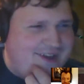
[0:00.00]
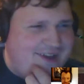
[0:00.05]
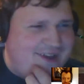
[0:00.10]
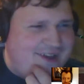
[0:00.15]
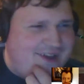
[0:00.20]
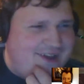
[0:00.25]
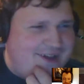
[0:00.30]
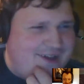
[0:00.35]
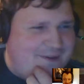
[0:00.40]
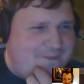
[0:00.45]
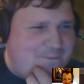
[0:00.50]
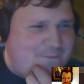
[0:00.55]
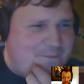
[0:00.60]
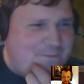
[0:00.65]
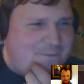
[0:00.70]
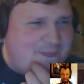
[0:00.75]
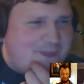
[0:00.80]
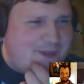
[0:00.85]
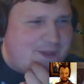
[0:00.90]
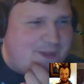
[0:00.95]

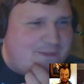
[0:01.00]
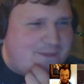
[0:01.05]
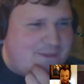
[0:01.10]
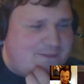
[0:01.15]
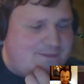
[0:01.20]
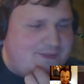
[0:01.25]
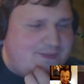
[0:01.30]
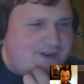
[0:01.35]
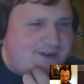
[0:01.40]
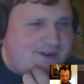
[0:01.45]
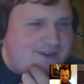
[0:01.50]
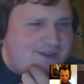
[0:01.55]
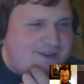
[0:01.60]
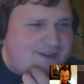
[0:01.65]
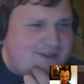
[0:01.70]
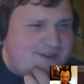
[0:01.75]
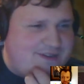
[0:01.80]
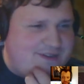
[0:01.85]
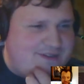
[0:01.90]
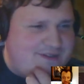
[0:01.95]
But
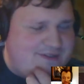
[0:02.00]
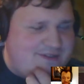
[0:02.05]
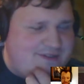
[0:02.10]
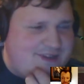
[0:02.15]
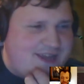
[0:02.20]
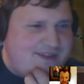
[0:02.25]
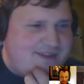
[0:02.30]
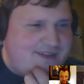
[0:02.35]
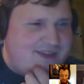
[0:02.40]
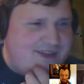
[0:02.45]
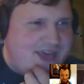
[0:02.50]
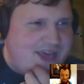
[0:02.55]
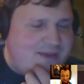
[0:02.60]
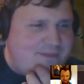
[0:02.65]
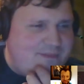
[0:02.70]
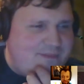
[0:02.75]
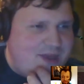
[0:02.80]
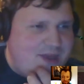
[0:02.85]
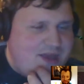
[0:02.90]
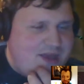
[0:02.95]
that
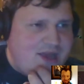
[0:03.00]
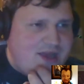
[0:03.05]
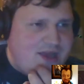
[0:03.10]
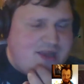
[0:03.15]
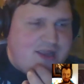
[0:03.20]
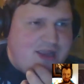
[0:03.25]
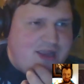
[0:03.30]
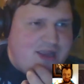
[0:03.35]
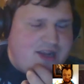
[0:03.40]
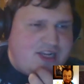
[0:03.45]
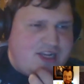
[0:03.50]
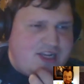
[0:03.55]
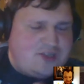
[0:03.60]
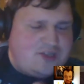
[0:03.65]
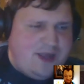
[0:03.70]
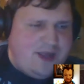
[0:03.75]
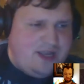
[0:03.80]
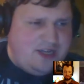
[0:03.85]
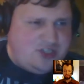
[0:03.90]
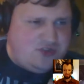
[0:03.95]
game,
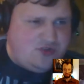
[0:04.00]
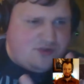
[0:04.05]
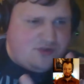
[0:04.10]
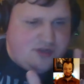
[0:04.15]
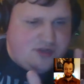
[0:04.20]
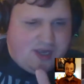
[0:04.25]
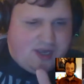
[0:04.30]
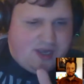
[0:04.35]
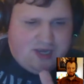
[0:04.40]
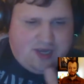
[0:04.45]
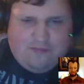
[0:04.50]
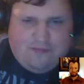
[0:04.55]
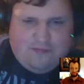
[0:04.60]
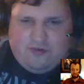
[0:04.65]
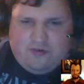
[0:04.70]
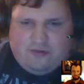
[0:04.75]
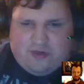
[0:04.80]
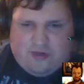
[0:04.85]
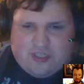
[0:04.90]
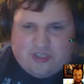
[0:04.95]
here's my history. I love
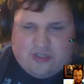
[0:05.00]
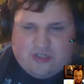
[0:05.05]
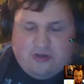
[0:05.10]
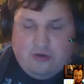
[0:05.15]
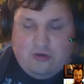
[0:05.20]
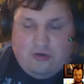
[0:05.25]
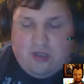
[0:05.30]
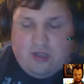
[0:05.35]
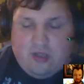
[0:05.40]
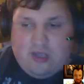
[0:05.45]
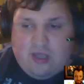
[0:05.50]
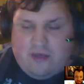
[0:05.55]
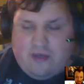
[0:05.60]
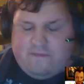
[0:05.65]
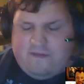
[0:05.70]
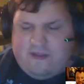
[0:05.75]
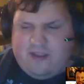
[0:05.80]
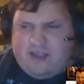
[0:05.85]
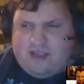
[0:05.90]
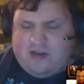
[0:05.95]
the original. I
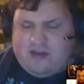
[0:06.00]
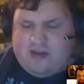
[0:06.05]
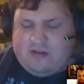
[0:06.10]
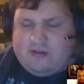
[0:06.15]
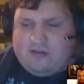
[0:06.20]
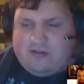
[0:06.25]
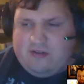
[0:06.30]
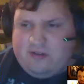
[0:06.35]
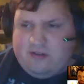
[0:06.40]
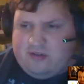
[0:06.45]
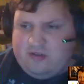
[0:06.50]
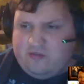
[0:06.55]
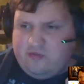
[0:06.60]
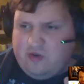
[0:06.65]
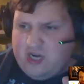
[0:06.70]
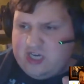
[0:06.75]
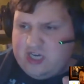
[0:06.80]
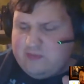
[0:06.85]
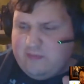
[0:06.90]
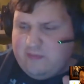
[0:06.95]
think
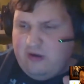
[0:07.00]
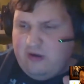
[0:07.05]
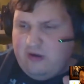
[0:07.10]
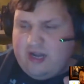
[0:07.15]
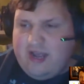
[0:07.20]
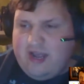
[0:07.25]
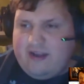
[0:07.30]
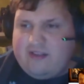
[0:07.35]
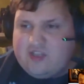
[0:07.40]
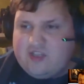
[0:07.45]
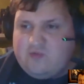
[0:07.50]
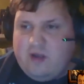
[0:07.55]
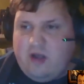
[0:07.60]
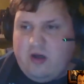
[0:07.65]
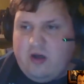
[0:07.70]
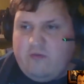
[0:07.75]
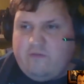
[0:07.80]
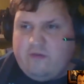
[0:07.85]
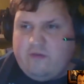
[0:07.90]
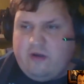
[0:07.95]
Crash Mo I liked as
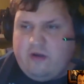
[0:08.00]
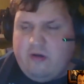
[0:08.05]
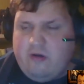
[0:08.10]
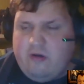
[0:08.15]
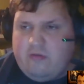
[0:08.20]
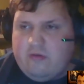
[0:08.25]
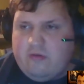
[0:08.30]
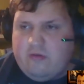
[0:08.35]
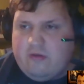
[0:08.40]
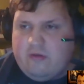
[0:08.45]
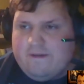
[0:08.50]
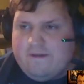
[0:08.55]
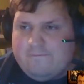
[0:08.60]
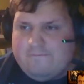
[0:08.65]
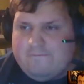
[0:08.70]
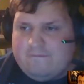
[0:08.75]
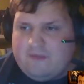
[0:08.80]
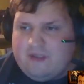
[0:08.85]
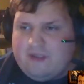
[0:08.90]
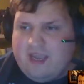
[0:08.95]
well, though
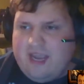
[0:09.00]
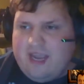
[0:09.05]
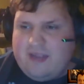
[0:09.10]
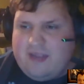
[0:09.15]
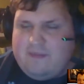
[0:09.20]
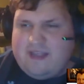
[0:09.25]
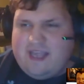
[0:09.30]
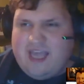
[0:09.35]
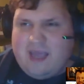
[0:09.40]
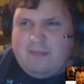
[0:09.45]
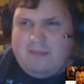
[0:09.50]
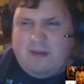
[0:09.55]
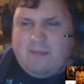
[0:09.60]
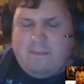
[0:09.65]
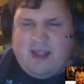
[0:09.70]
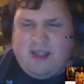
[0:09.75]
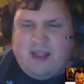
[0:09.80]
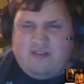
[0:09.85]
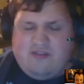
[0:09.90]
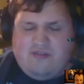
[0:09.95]
it became a
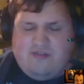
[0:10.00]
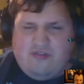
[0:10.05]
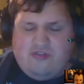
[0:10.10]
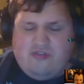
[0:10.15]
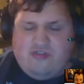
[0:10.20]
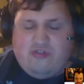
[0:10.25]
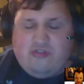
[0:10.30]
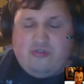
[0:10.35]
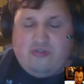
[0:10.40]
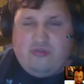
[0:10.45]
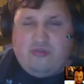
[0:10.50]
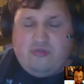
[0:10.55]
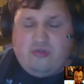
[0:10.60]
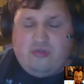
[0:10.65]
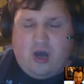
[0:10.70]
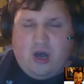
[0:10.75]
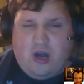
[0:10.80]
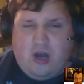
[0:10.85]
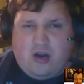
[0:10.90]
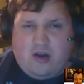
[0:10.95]
bit too
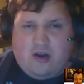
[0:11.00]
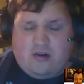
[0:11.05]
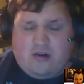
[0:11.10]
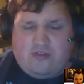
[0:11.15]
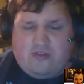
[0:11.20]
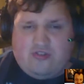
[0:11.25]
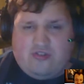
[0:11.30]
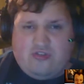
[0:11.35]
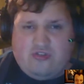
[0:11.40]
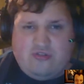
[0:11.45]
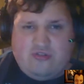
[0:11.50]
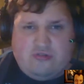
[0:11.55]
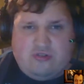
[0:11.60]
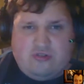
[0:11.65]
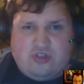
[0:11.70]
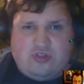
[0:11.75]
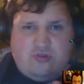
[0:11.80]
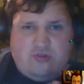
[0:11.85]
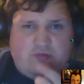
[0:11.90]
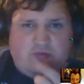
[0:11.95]
hard too
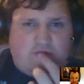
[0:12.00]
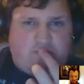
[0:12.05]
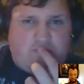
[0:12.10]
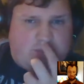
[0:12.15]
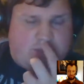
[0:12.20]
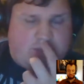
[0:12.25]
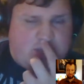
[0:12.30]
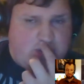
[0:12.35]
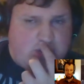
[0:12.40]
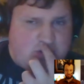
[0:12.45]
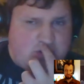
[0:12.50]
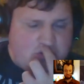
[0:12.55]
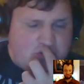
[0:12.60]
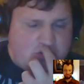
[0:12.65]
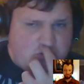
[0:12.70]
soon for me.